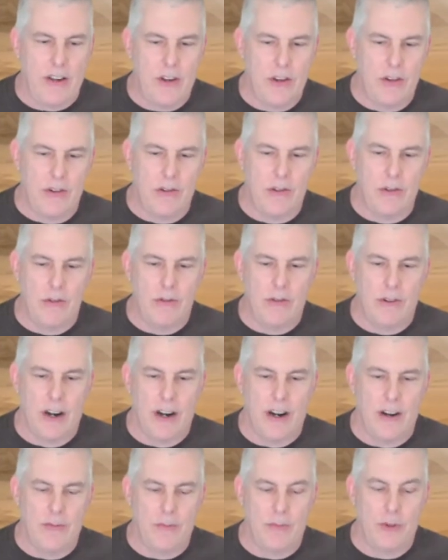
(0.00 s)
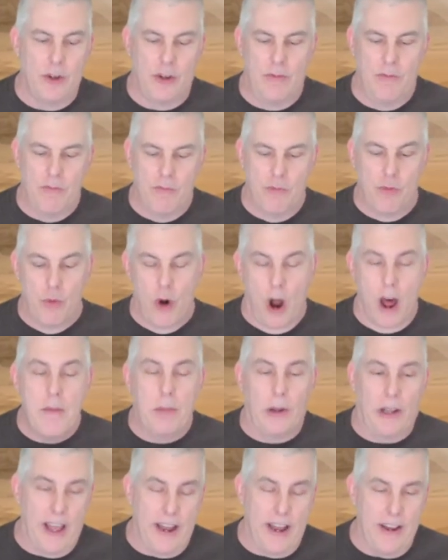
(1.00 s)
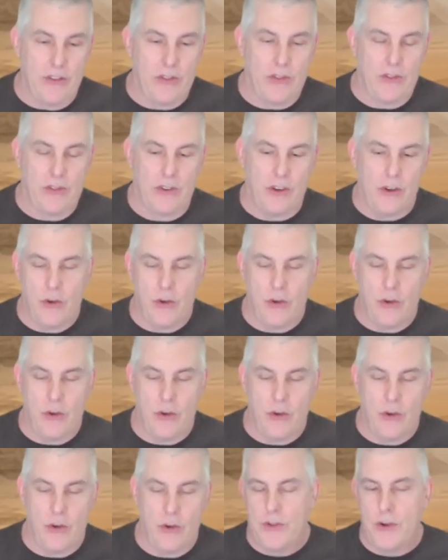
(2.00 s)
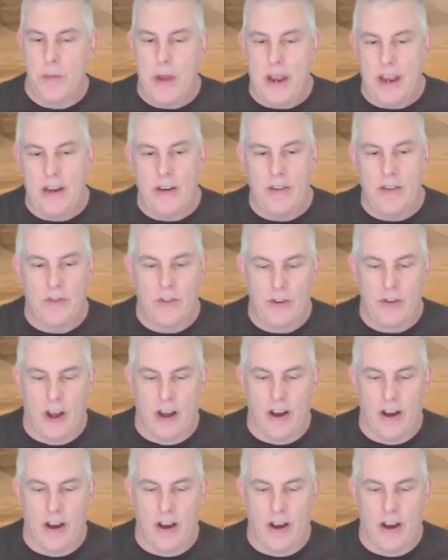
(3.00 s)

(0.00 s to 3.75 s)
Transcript: To run planets, to do all those domain